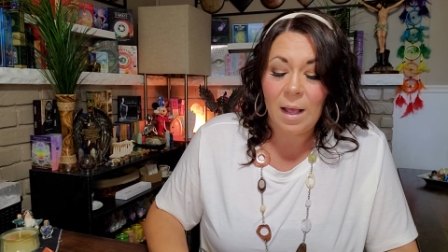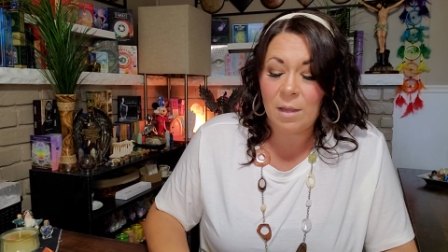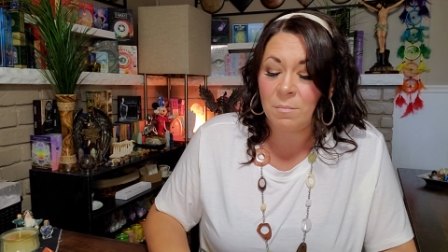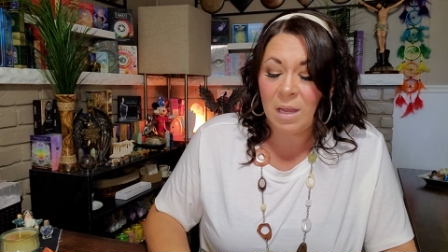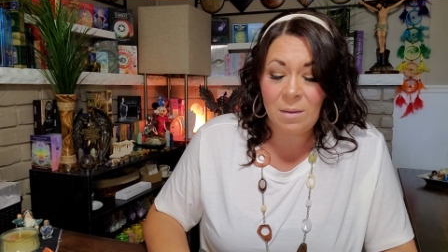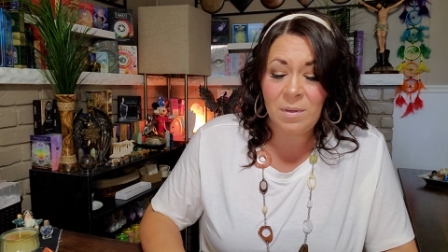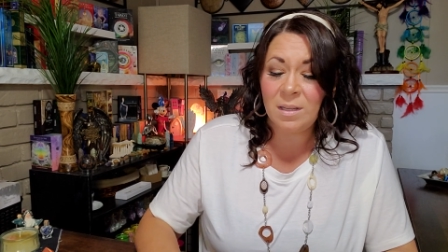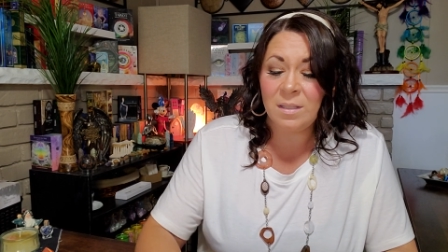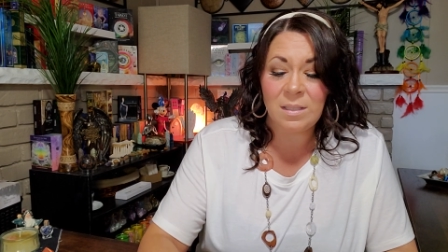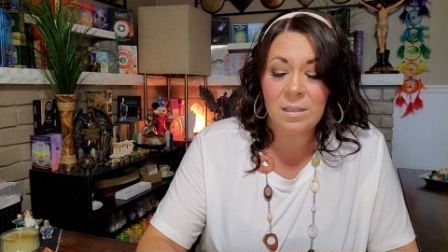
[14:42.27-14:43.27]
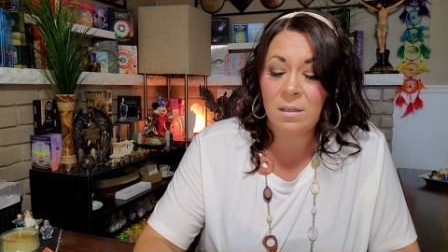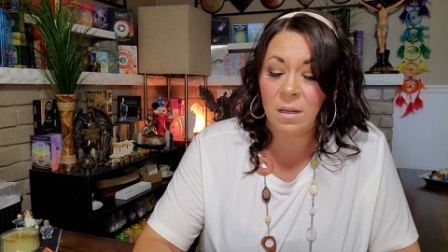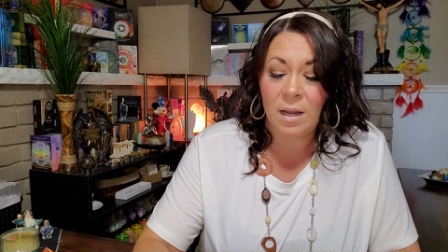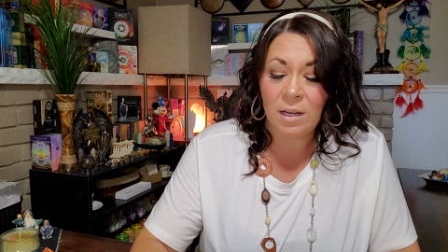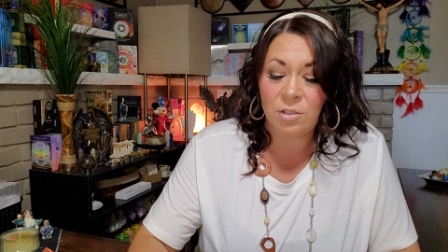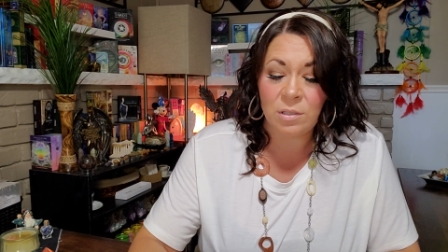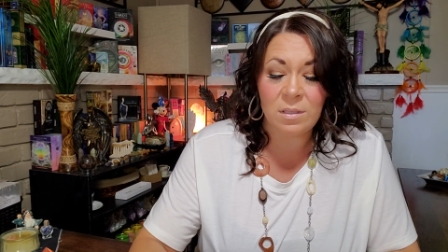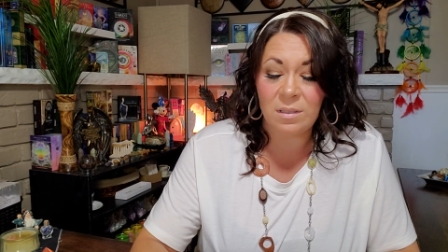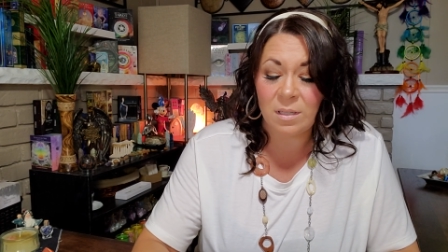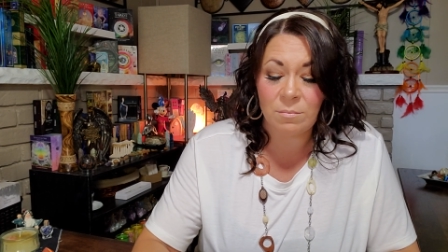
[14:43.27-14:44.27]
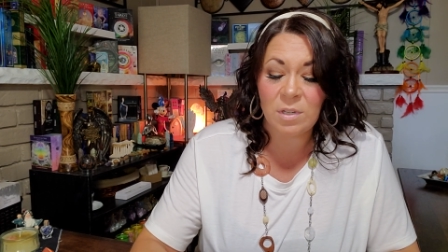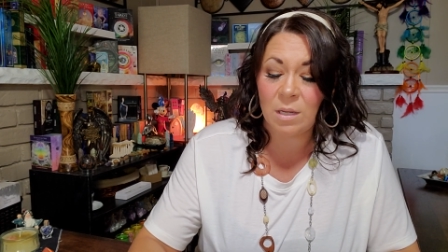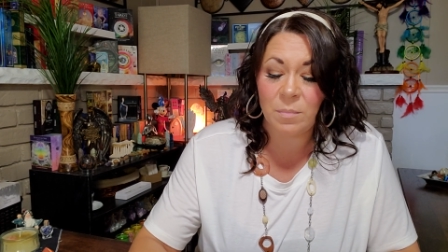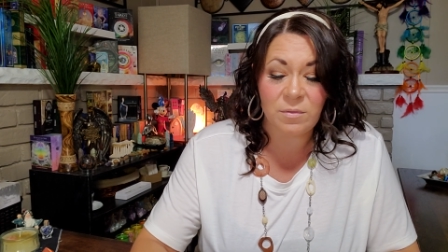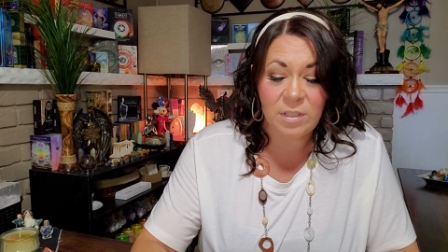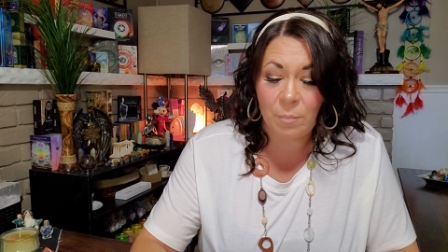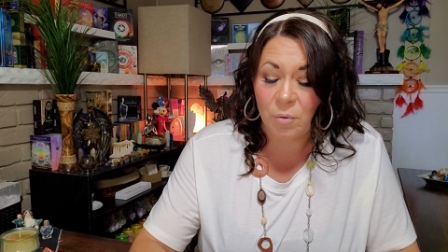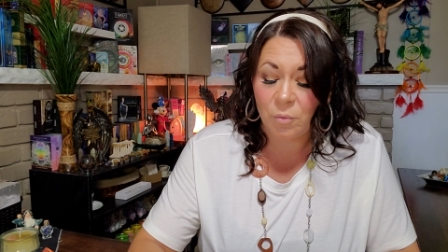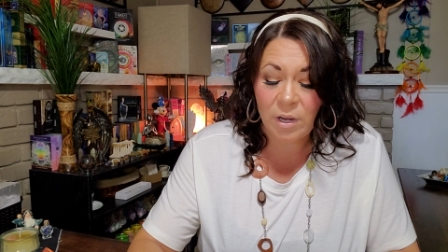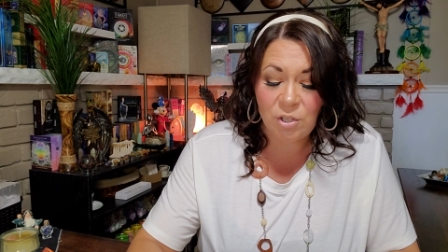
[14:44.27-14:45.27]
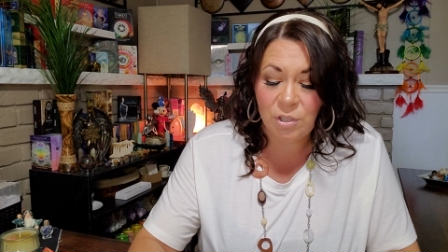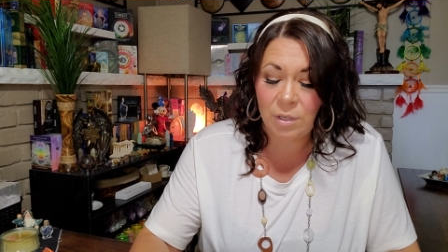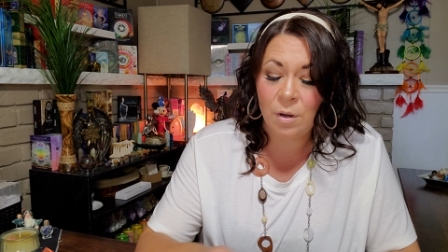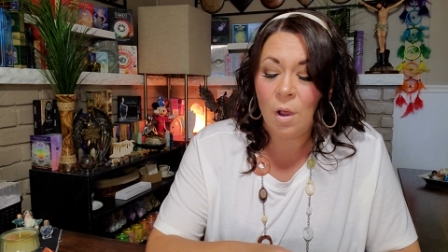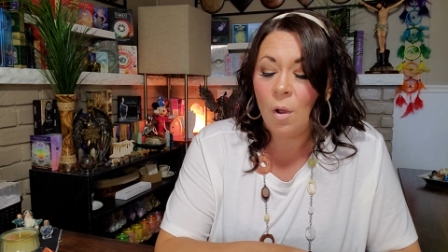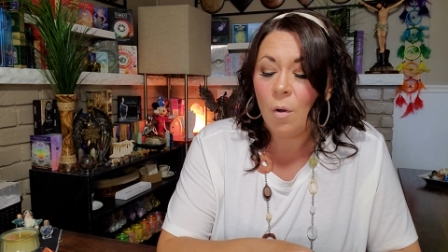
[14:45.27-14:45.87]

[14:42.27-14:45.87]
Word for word: and maybe it's in connection to some type of separation